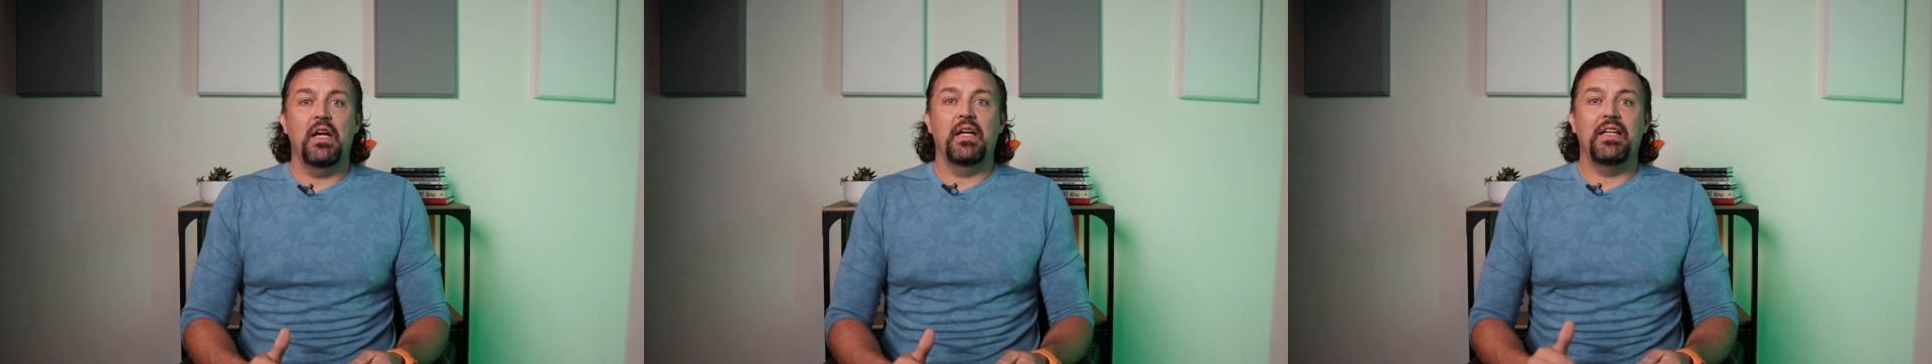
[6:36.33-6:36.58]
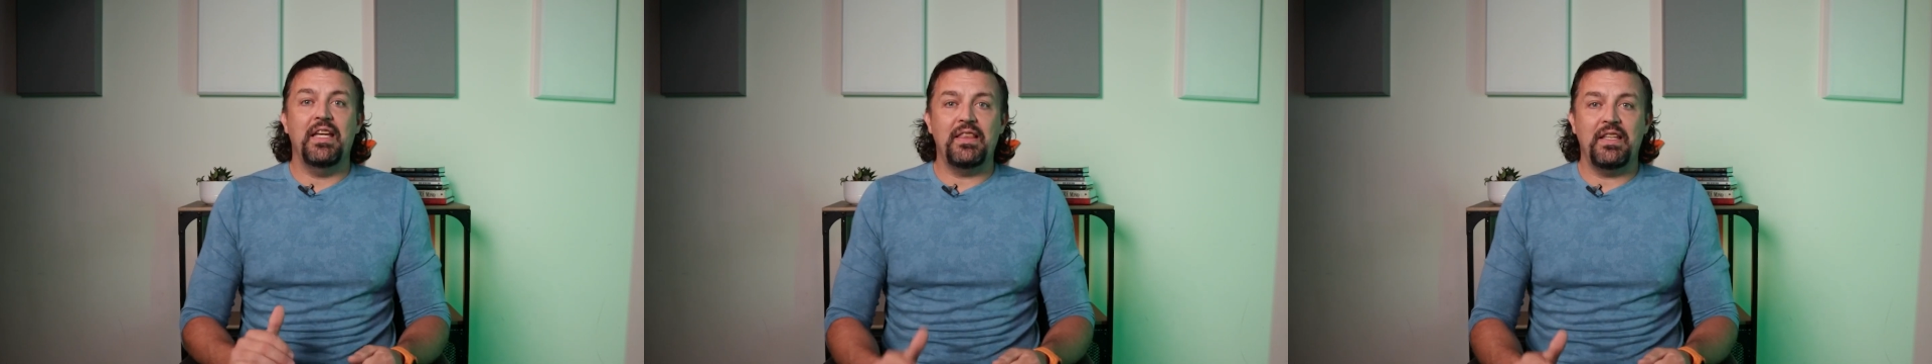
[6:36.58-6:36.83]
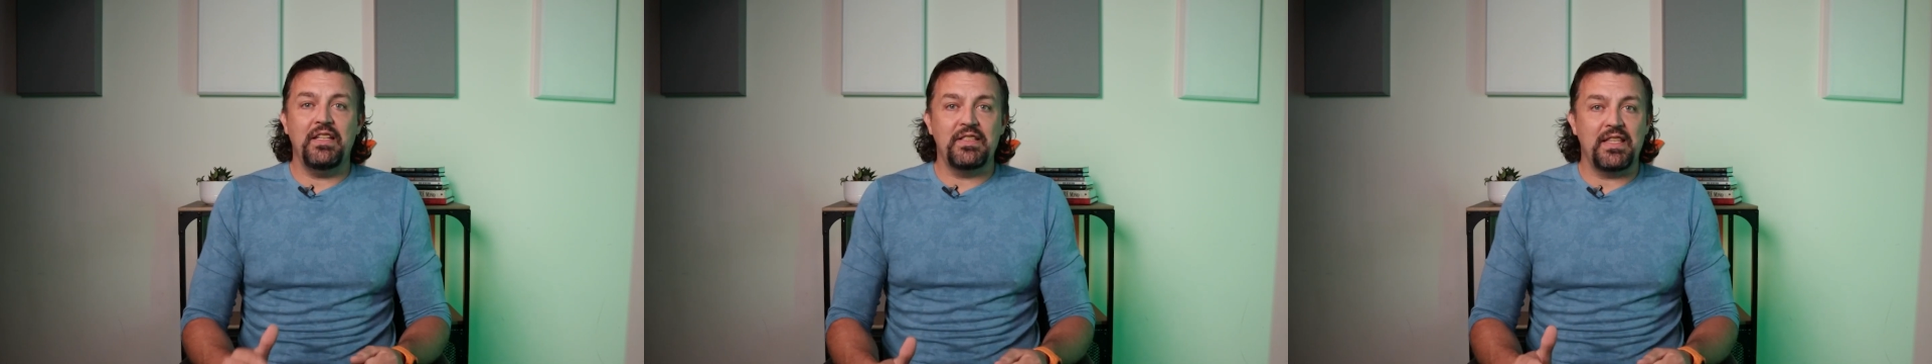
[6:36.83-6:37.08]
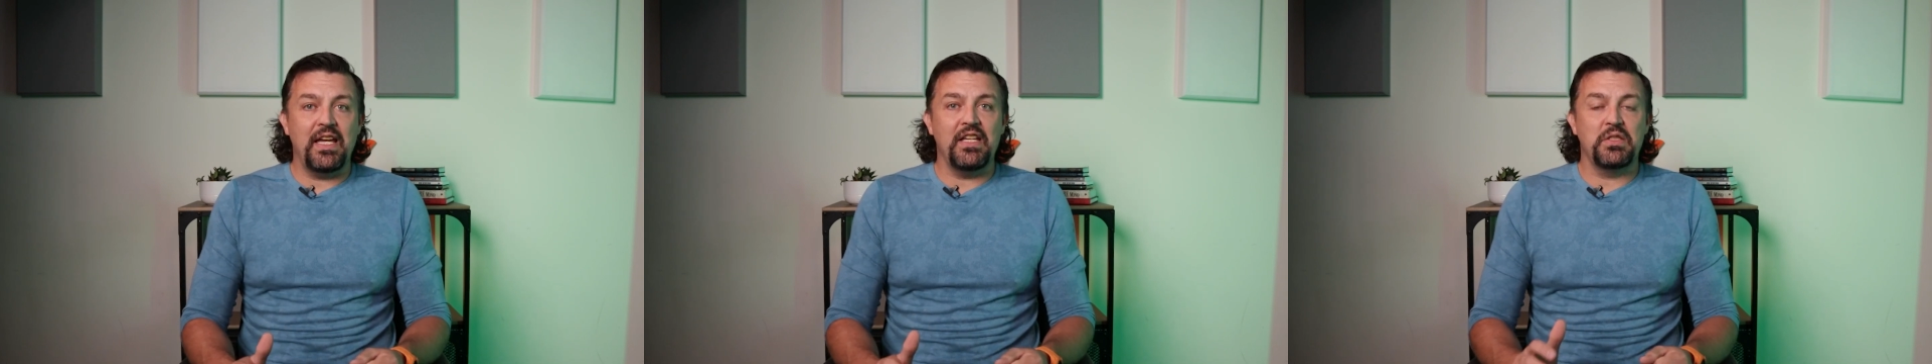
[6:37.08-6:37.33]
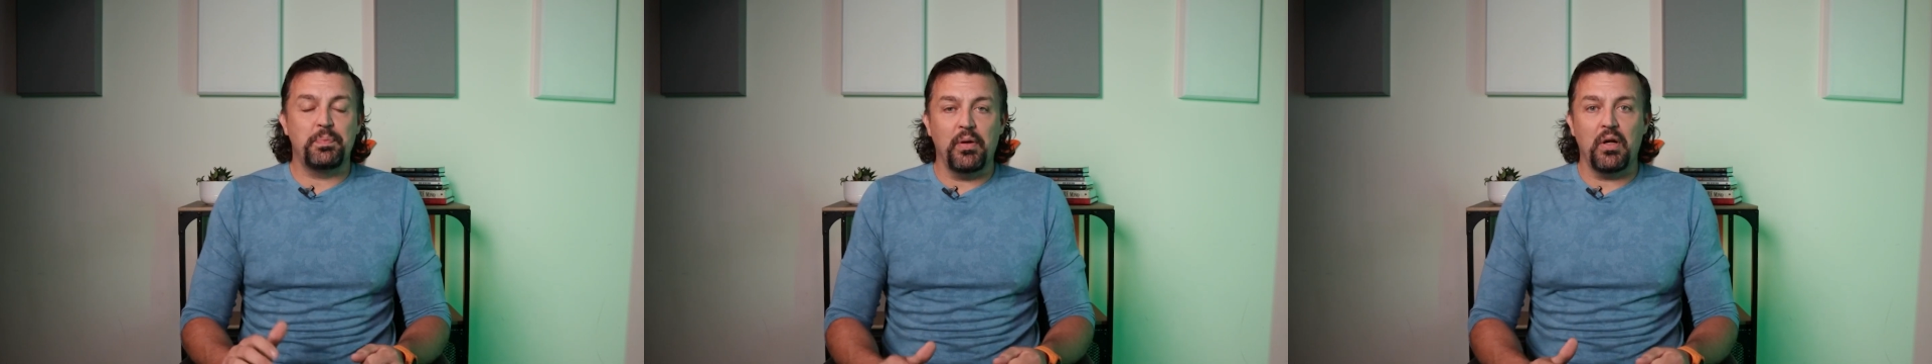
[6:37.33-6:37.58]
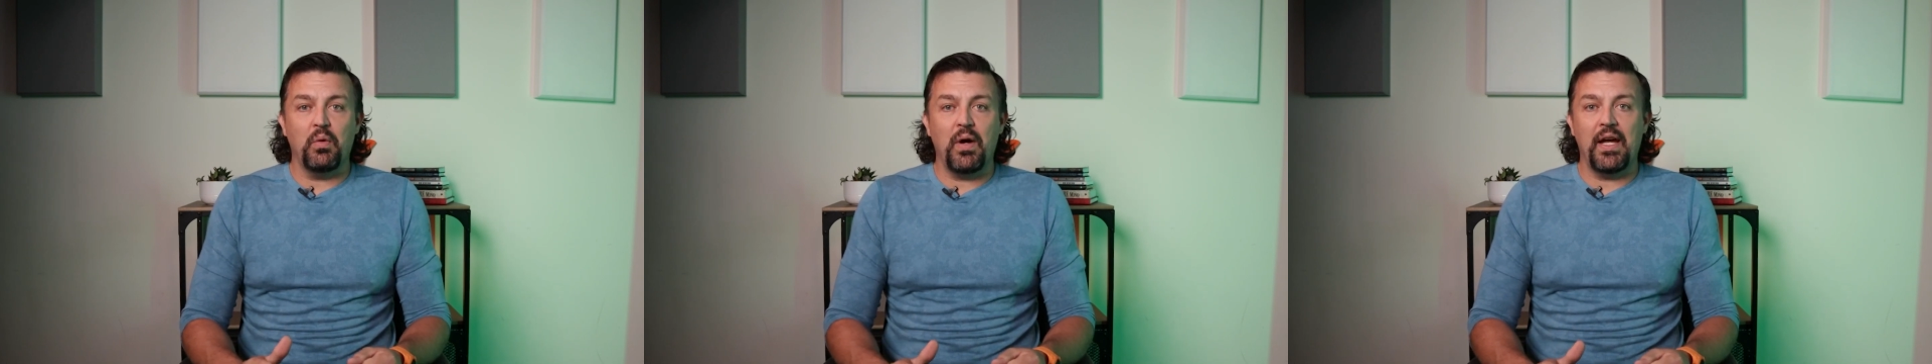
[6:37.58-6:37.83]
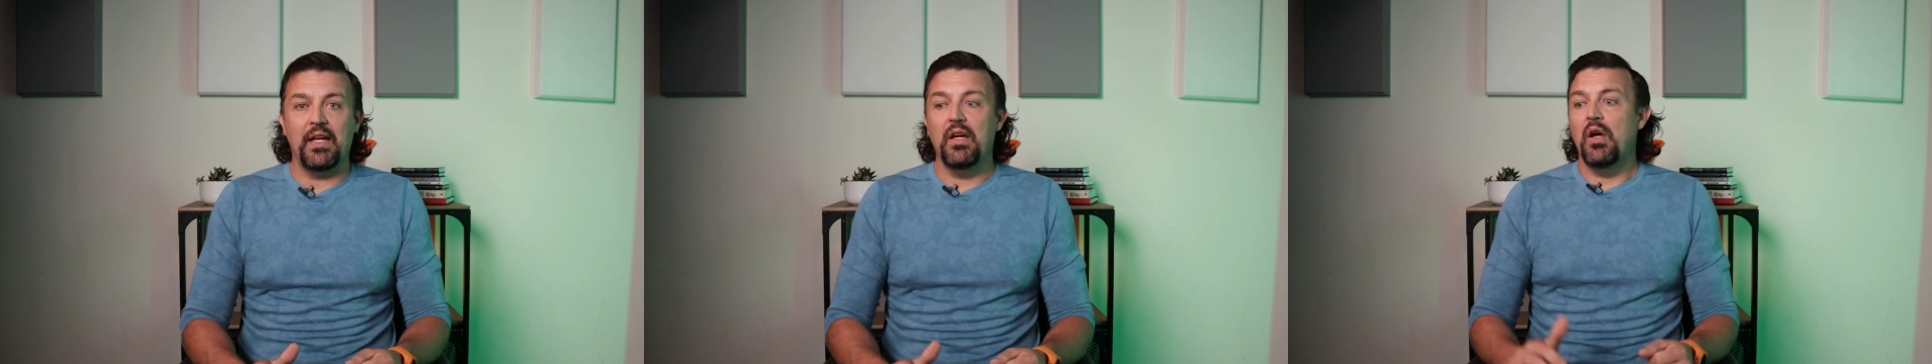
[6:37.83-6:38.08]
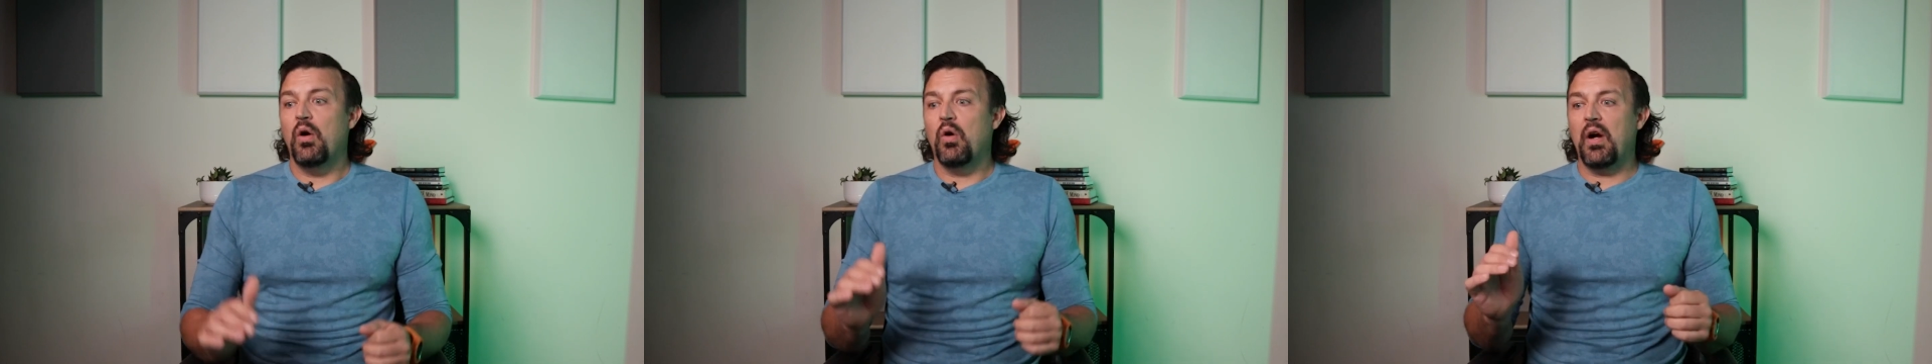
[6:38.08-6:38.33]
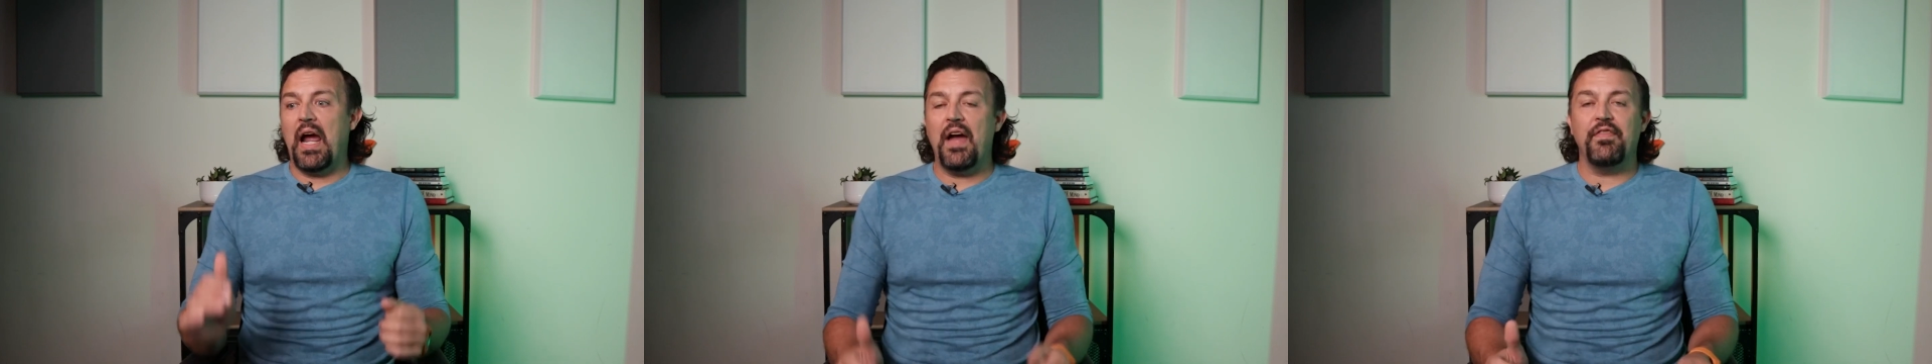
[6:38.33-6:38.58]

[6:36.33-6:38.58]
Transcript: get these things put away or have